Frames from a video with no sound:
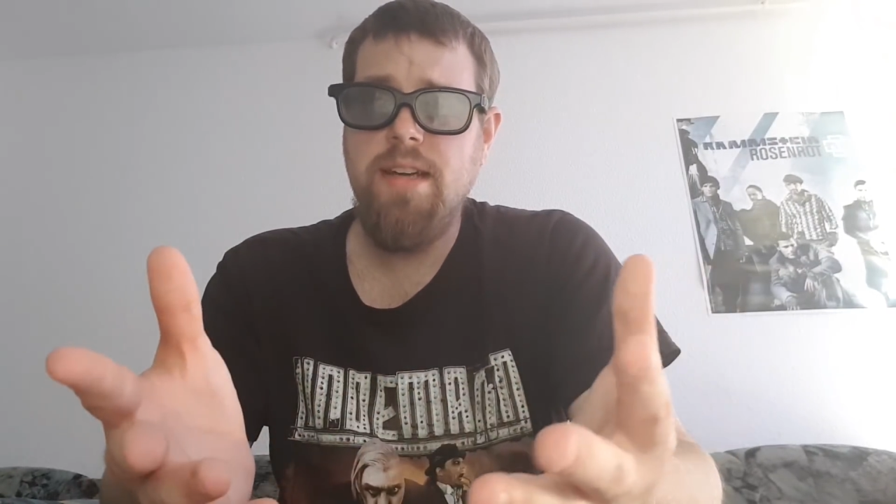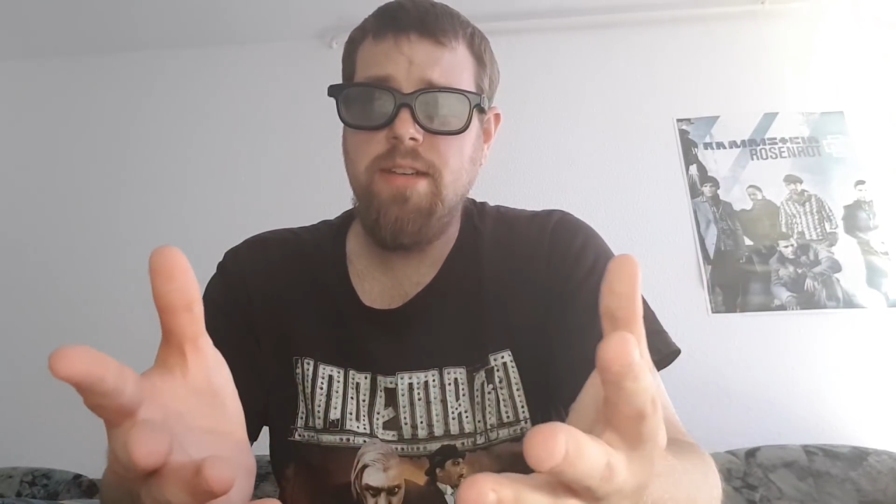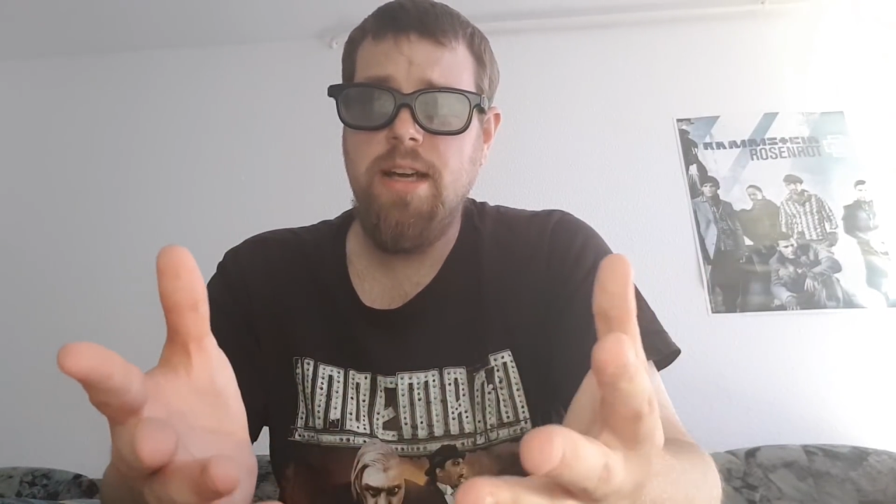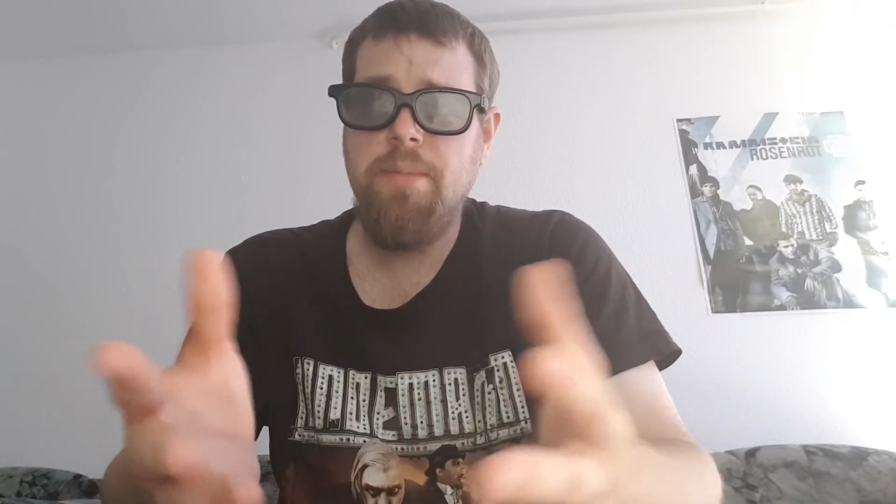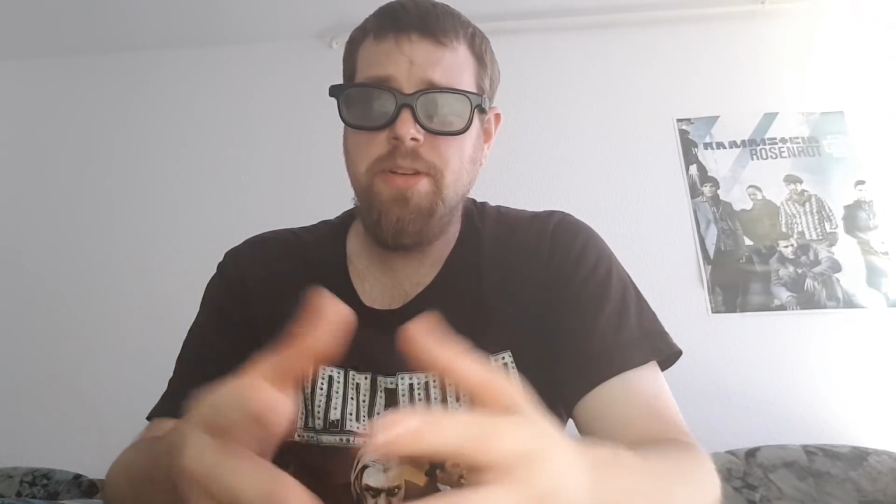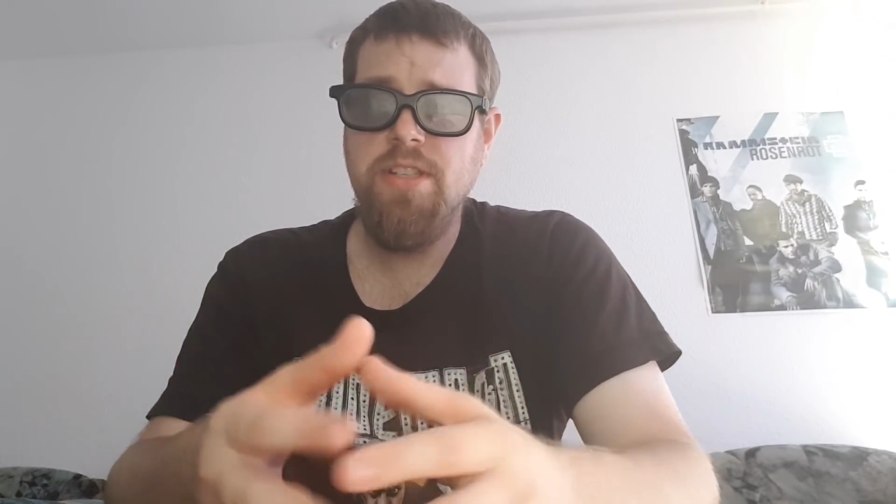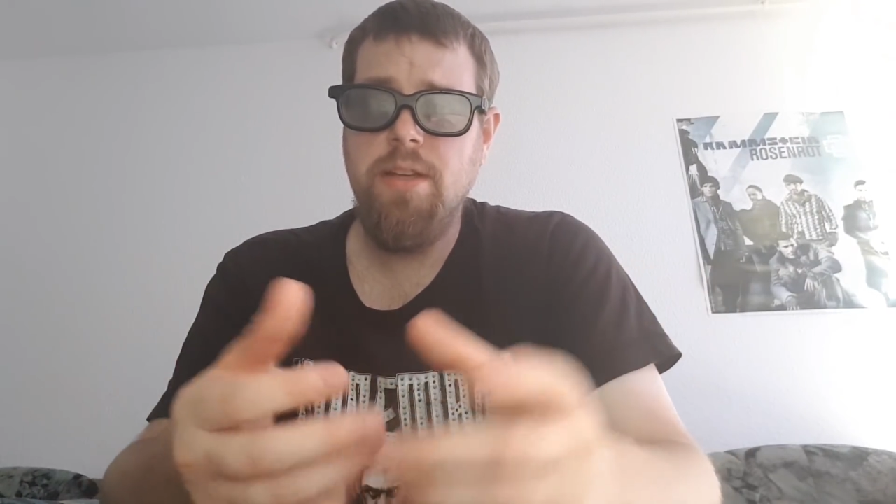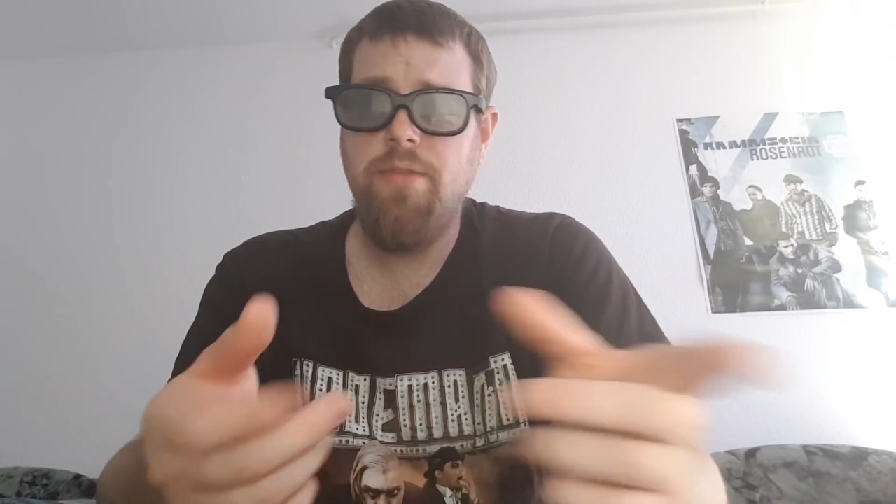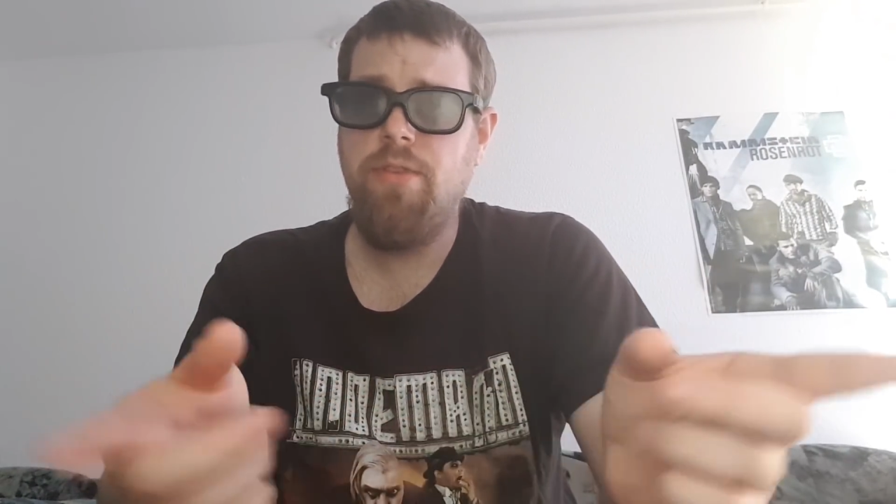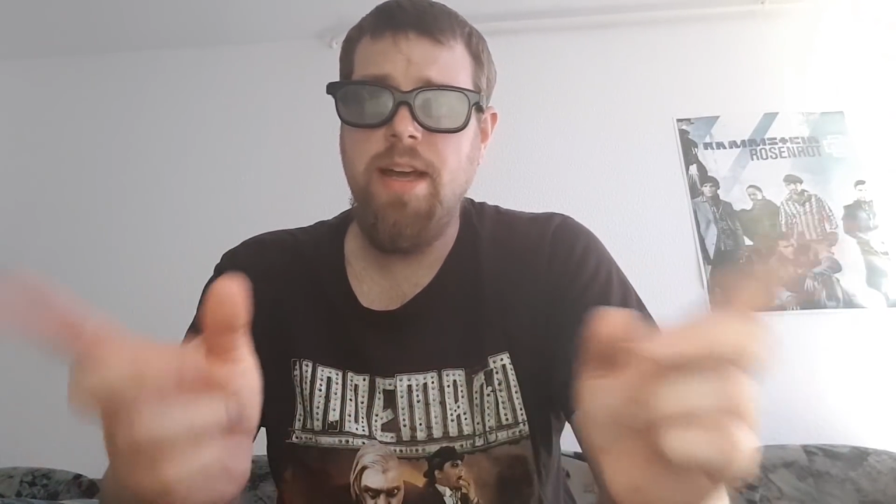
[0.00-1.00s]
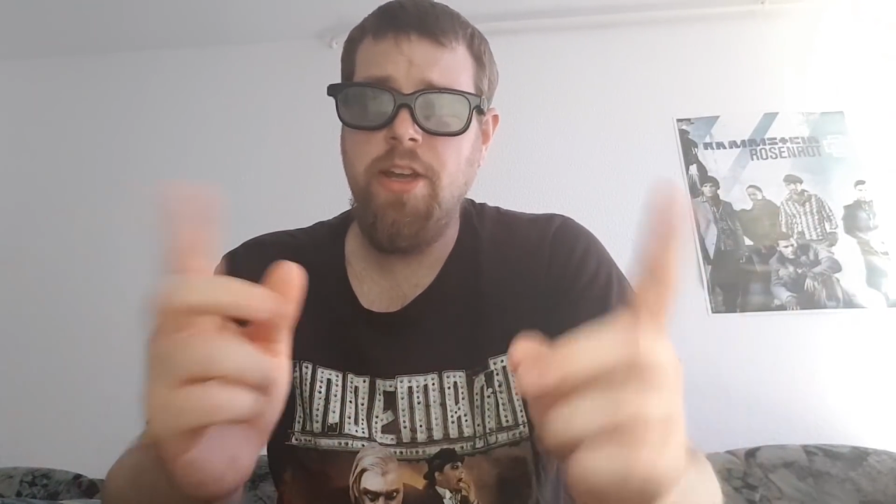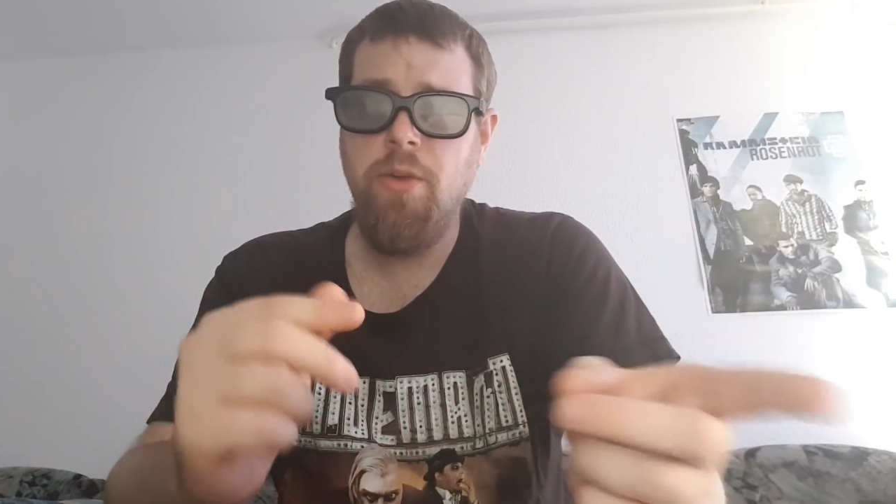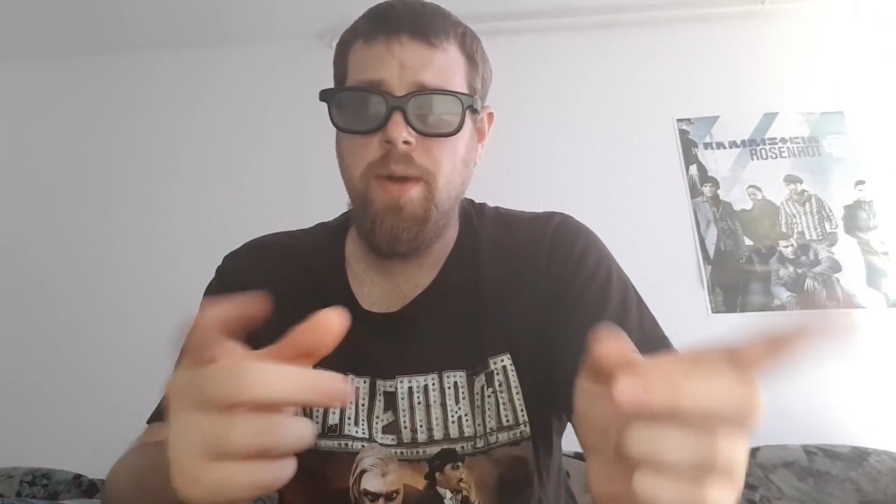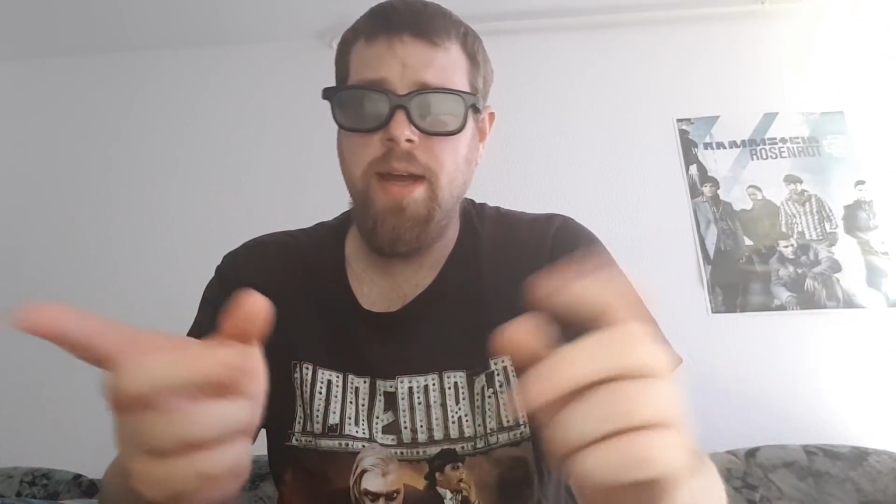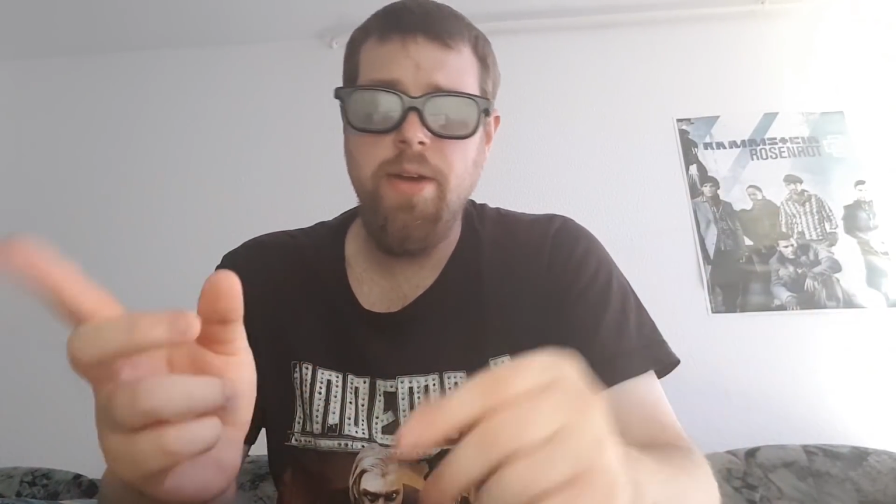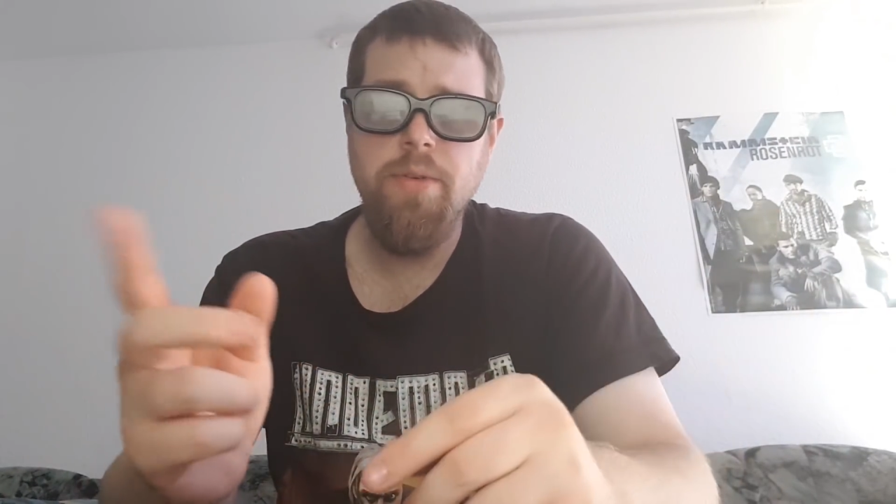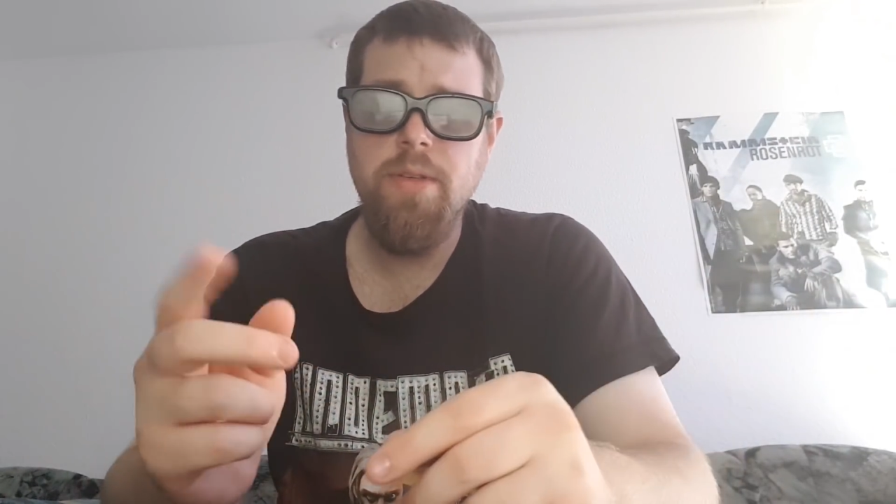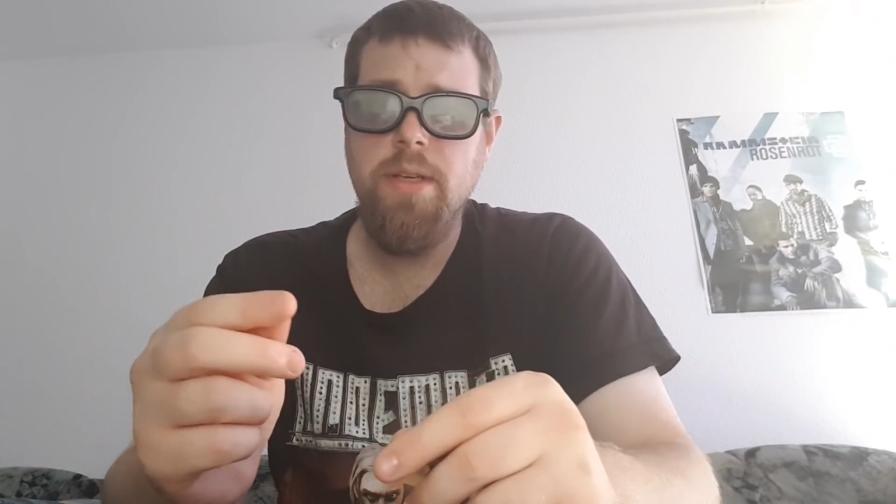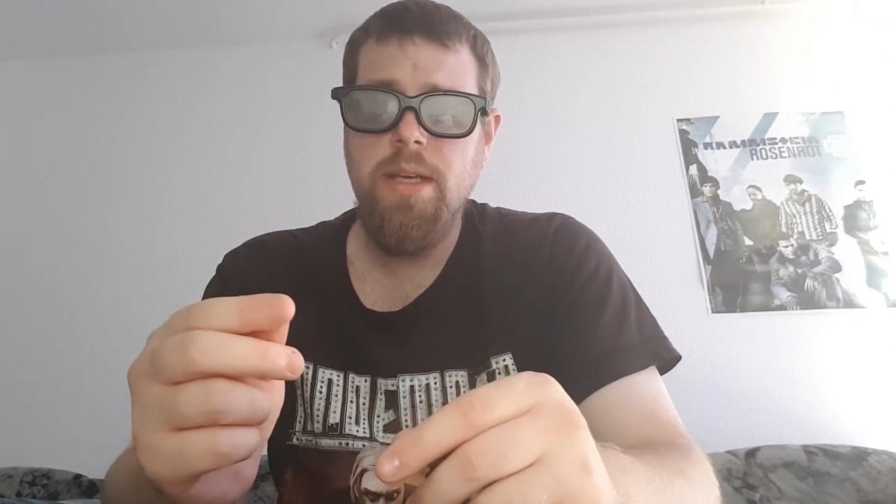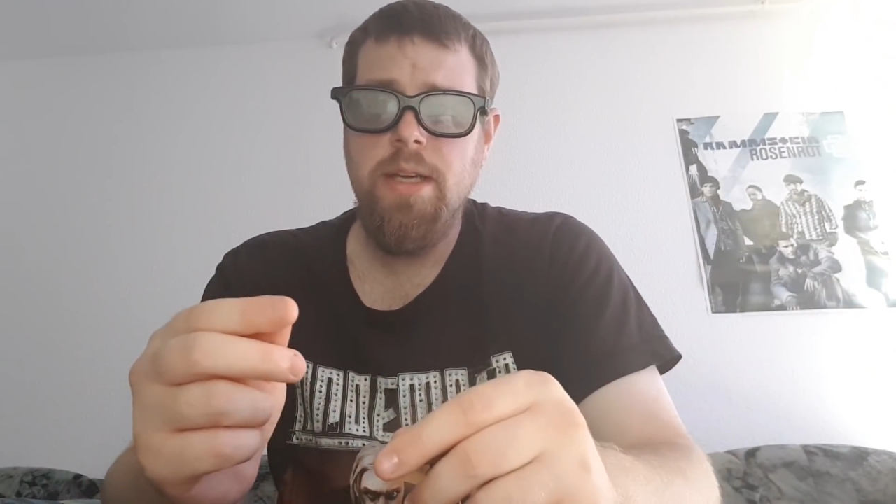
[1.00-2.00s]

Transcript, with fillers: helicopters and they'll fly you around,